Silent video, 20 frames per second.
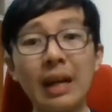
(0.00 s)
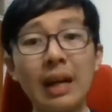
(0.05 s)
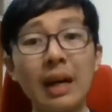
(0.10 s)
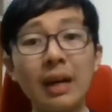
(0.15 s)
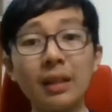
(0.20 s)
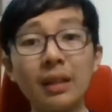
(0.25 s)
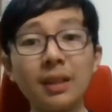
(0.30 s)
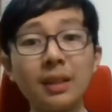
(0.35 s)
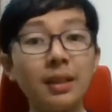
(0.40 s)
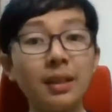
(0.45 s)

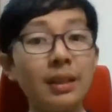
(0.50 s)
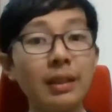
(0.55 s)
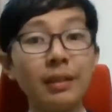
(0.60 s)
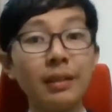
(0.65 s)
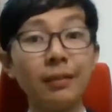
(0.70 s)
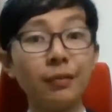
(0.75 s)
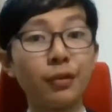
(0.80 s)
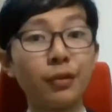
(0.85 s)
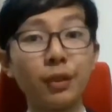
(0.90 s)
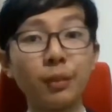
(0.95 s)

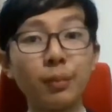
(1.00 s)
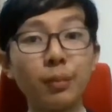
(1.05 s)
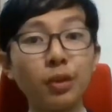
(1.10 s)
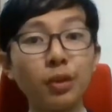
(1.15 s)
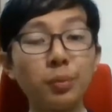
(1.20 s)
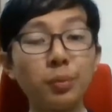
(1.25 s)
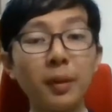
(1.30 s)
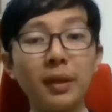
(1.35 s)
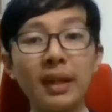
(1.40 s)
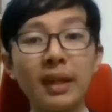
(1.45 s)
honestly, for the
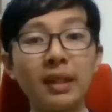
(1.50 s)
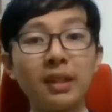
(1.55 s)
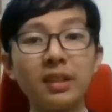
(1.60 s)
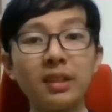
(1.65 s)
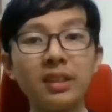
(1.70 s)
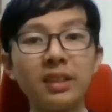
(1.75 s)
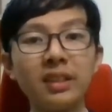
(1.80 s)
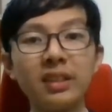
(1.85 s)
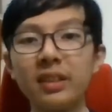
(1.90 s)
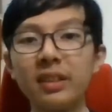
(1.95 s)
most part, I
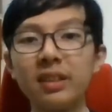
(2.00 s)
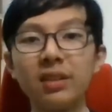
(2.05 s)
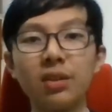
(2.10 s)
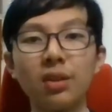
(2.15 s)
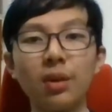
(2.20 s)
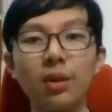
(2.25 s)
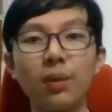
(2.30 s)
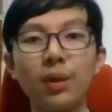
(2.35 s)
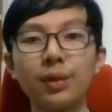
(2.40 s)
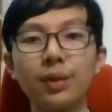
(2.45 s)
really didn't
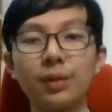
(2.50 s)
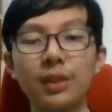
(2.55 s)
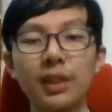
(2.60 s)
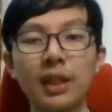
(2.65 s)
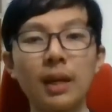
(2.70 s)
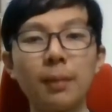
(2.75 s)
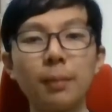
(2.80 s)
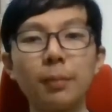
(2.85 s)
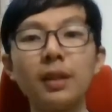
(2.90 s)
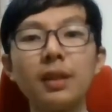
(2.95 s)
know what was
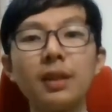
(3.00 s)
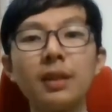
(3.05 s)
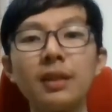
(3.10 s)
happening.